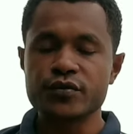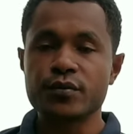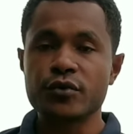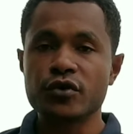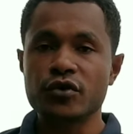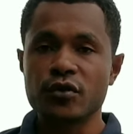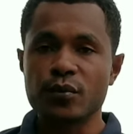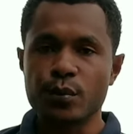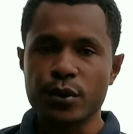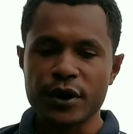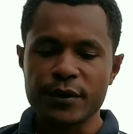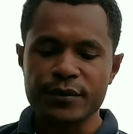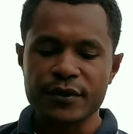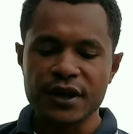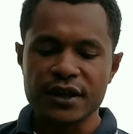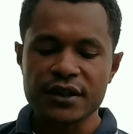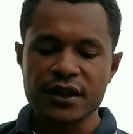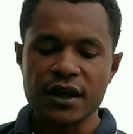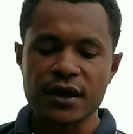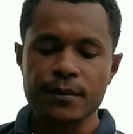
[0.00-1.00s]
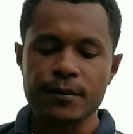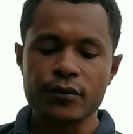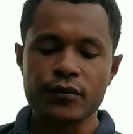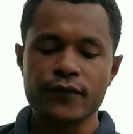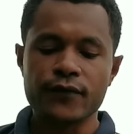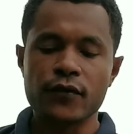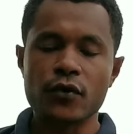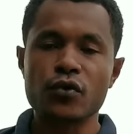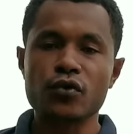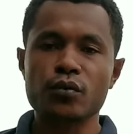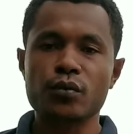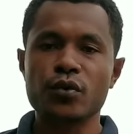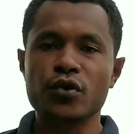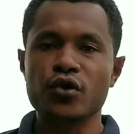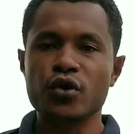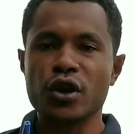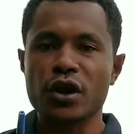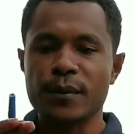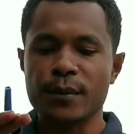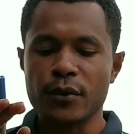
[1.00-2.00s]
below boy data below phone
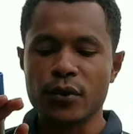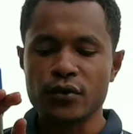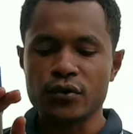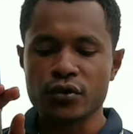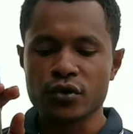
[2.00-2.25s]
blue number.